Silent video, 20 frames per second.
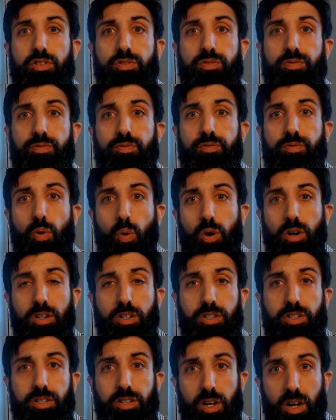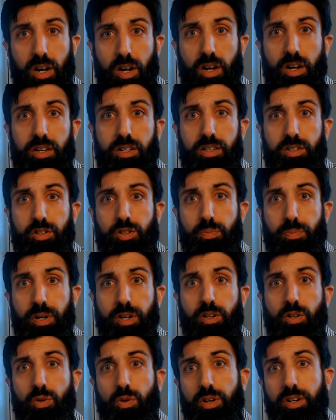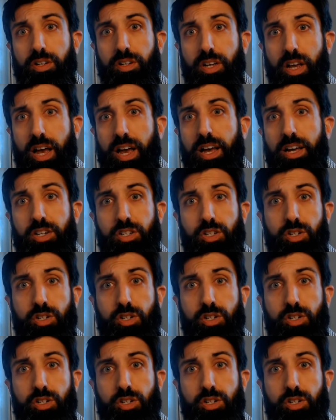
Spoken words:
forked into Bitcoin Cash.